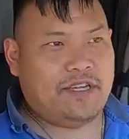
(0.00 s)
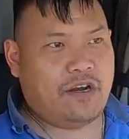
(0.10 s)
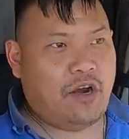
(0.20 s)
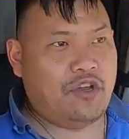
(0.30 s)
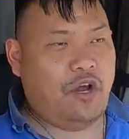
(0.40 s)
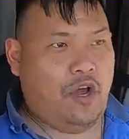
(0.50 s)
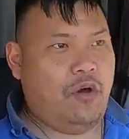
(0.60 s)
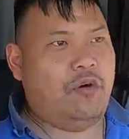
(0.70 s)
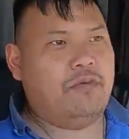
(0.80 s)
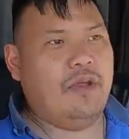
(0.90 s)
sticker on your
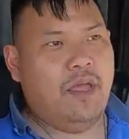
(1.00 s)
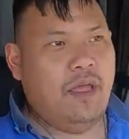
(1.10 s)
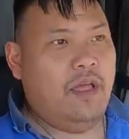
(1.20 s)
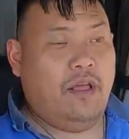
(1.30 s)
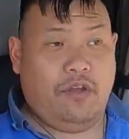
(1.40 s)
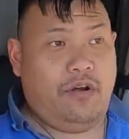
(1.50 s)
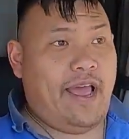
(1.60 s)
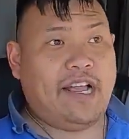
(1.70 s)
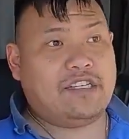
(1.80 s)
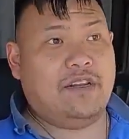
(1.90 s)
own, they're
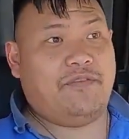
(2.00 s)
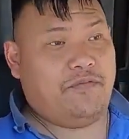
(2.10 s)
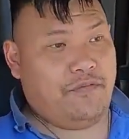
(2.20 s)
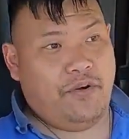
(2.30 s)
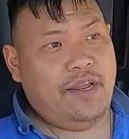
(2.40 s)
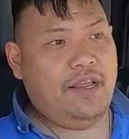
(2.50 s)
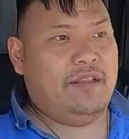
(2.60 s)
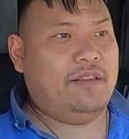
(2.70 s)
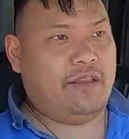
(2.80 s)
actually free.